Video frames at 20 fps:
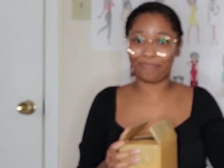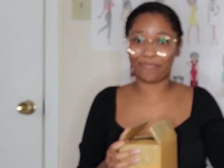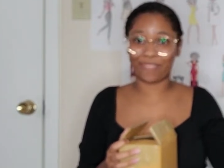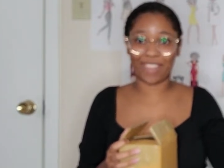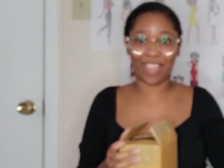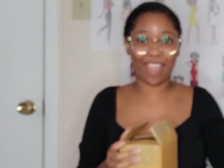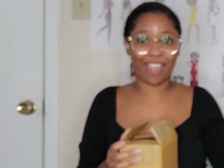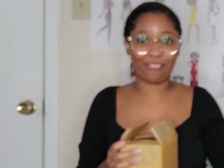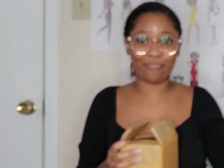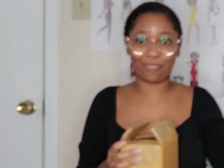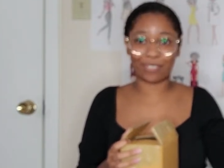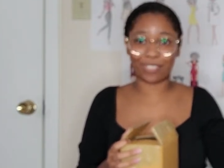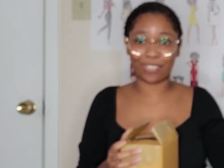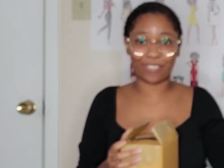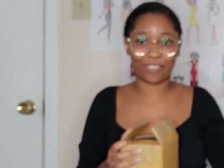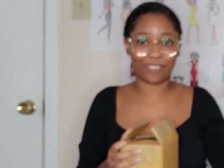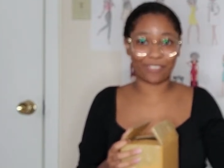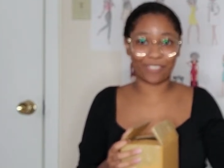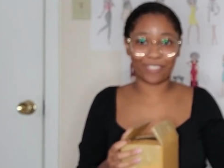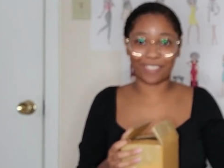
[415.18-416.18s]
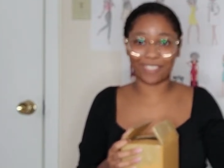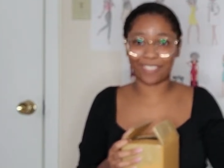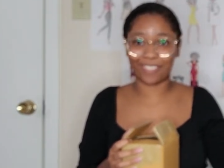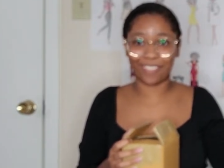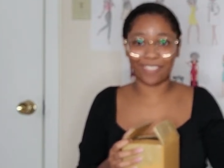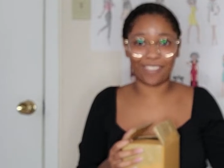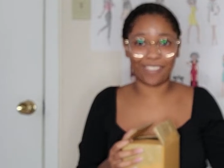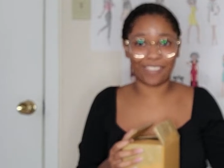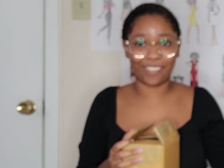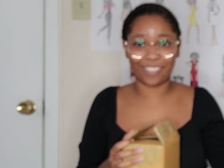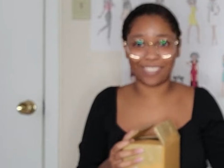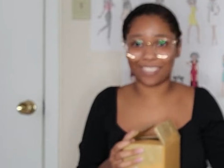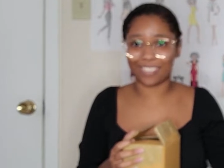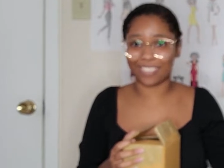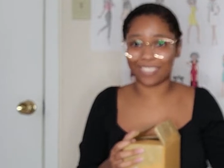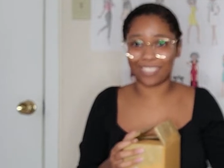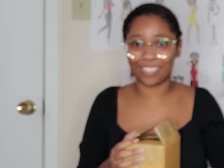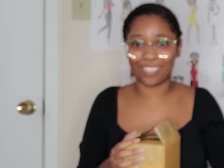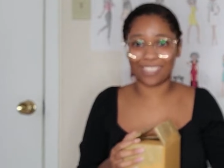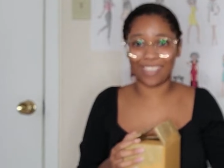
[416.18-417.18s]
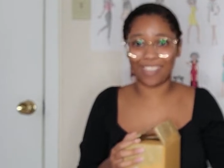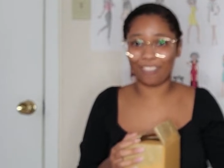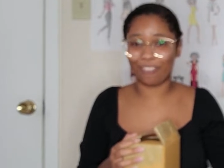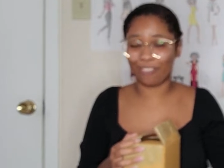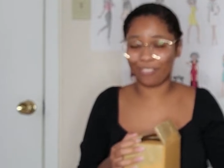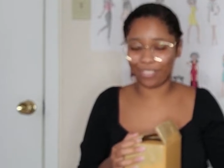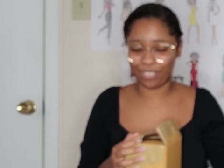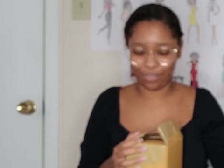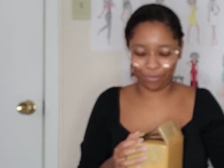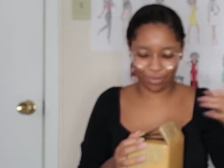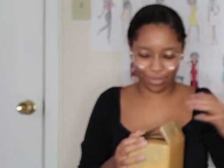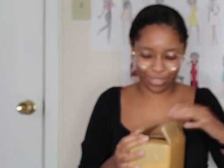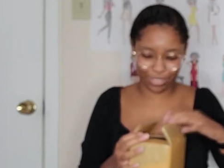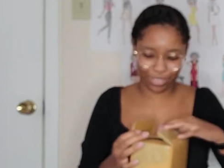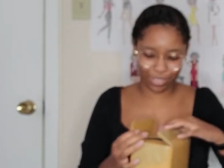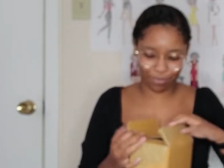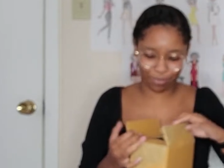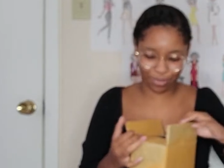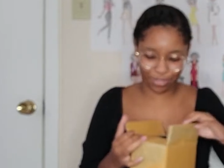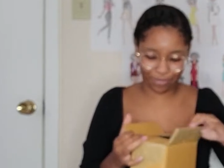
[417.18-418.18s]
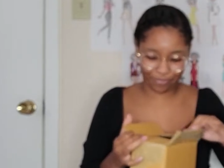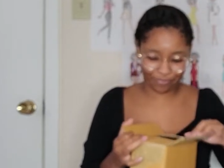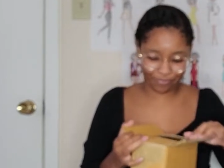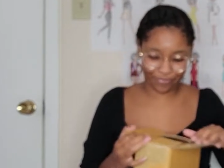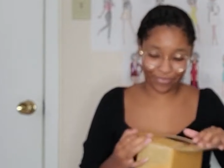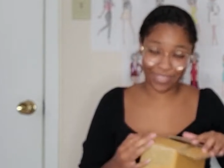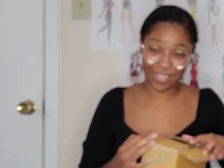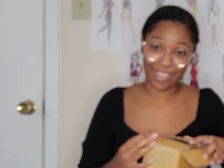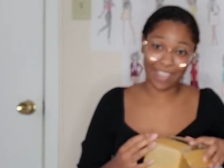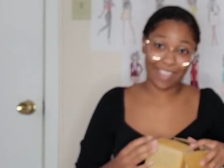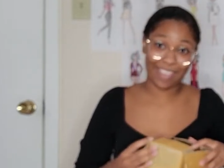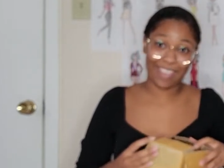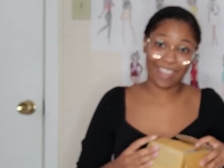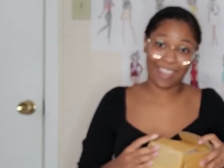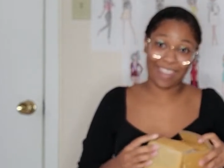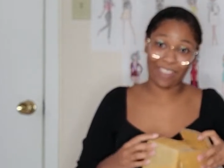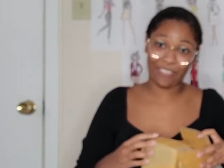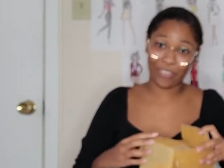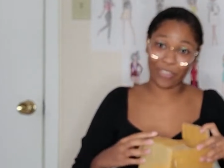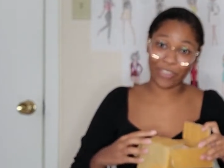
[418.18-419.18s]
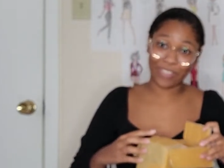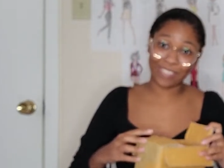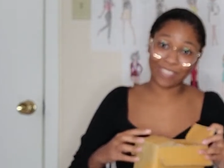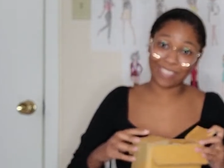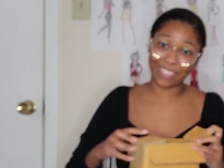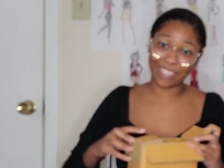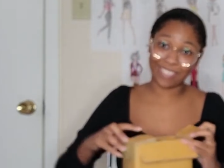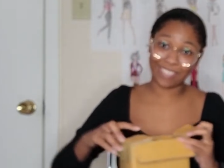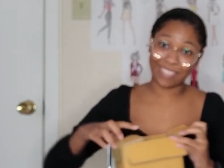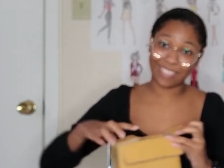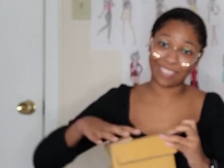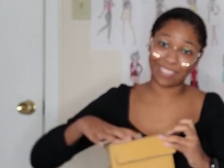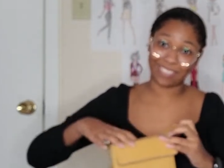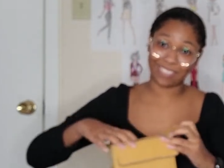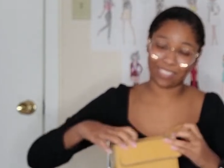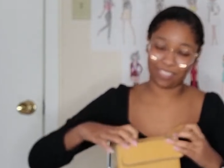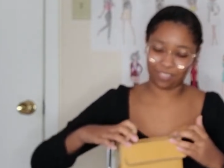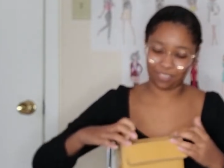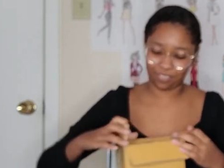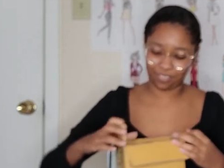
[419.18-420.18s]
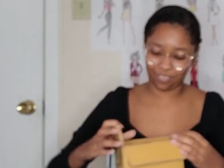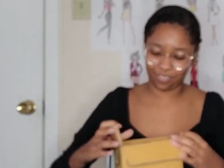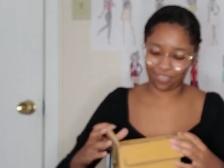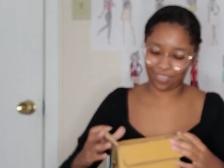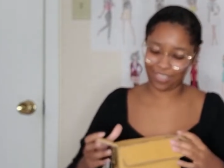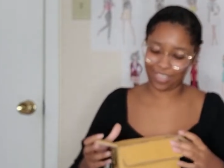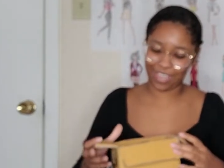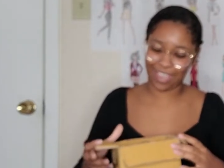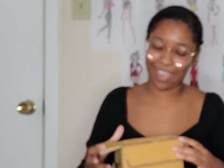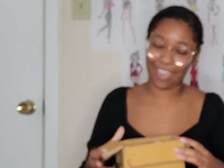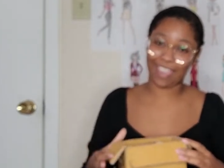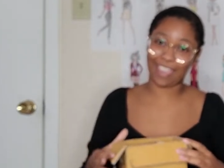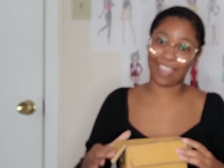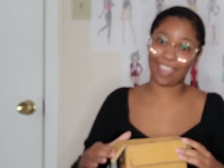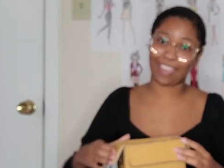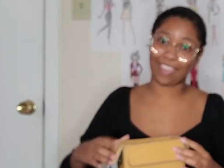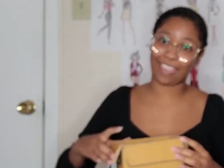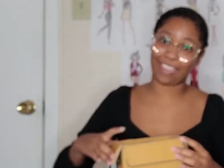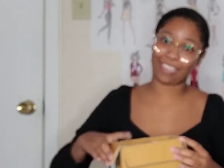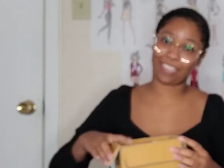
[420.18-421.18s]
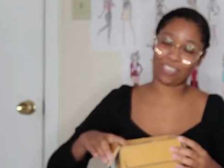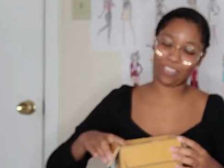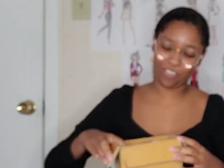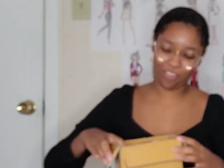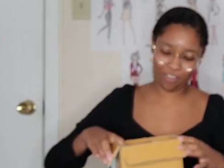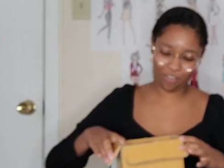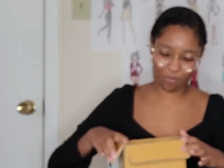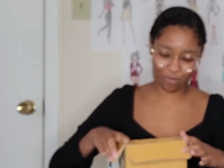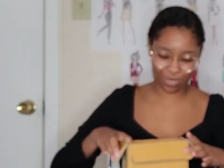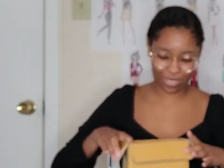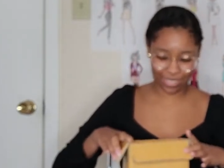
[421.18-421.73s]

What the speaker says: I was nervous, honestly. I really was, but I've already seen this. And y'all, when